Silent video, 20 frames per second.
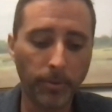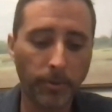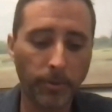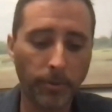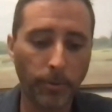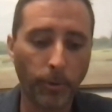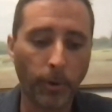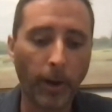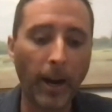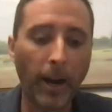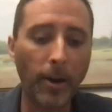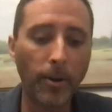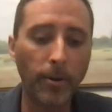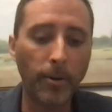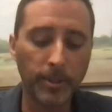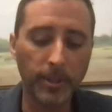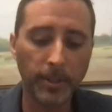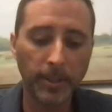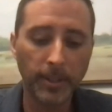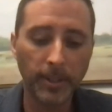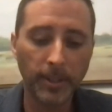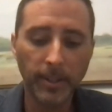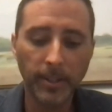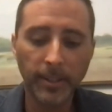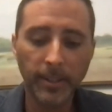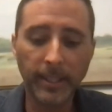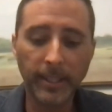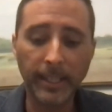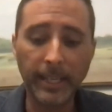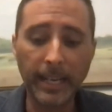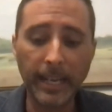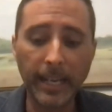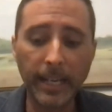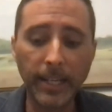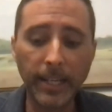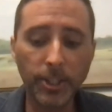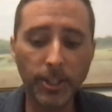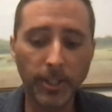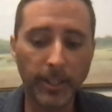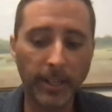throughout the
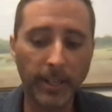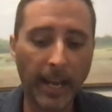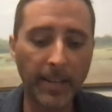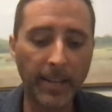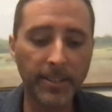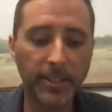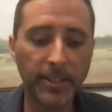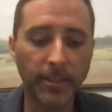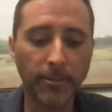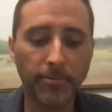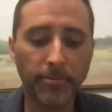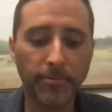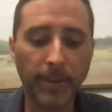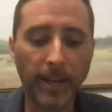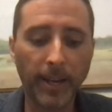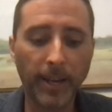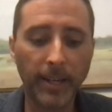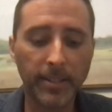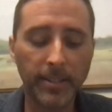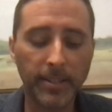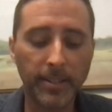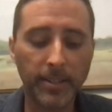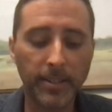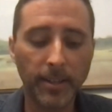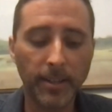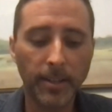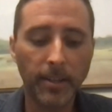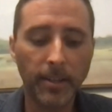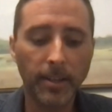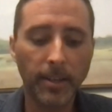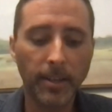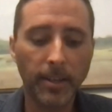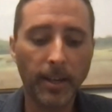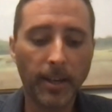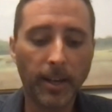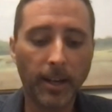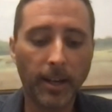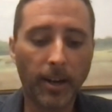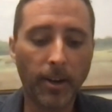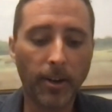nation as it affects
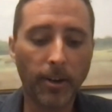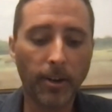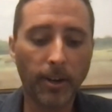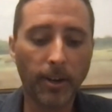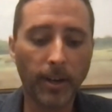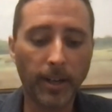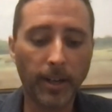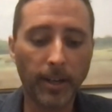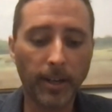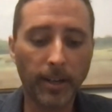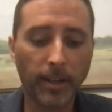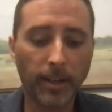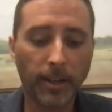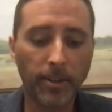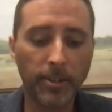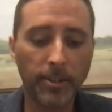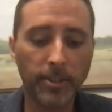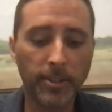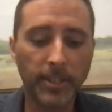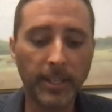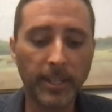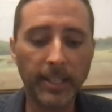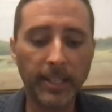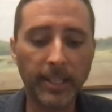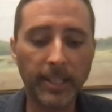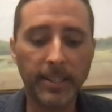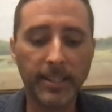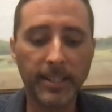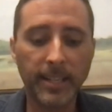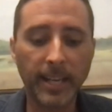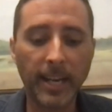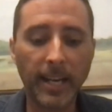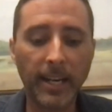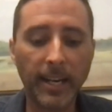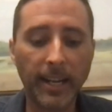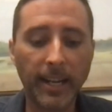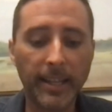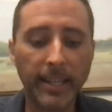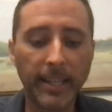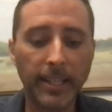our city and state.
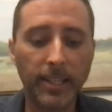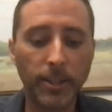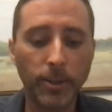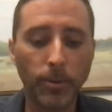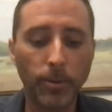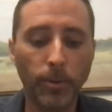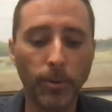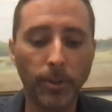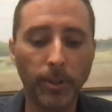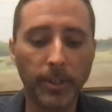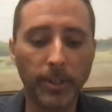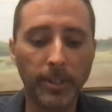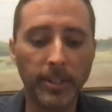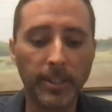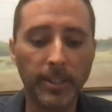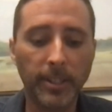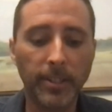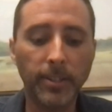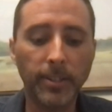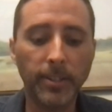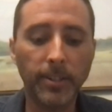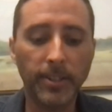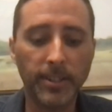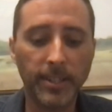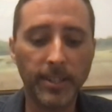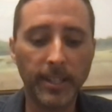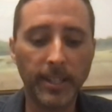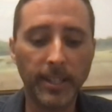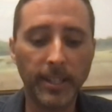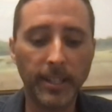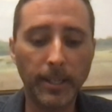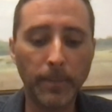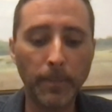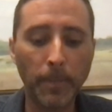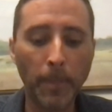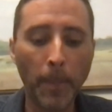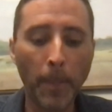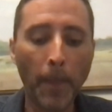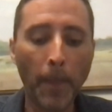I think you will continue to see,